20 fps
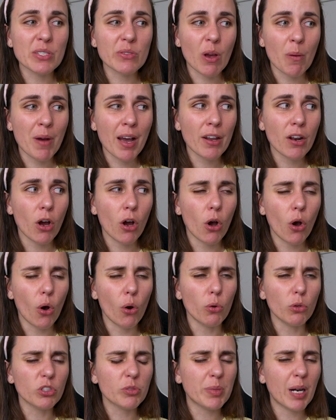so I might
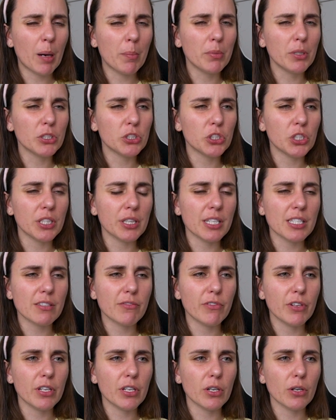hold publishing this
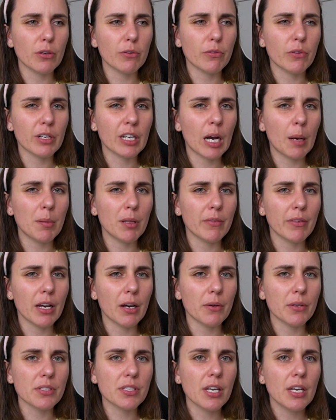video for a couple of
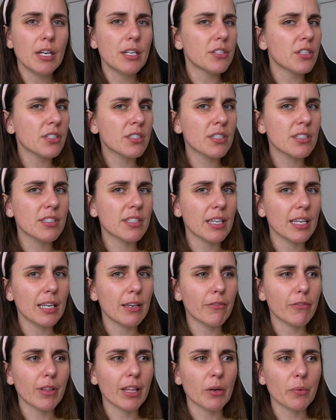hours just to see
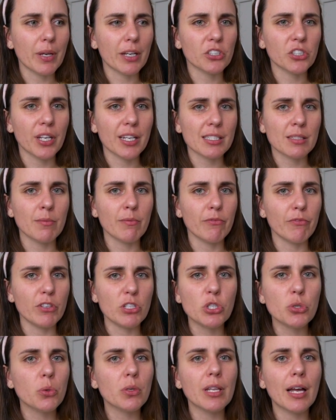if like we actually get some
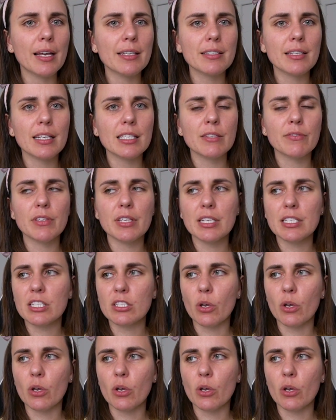visual assets for this.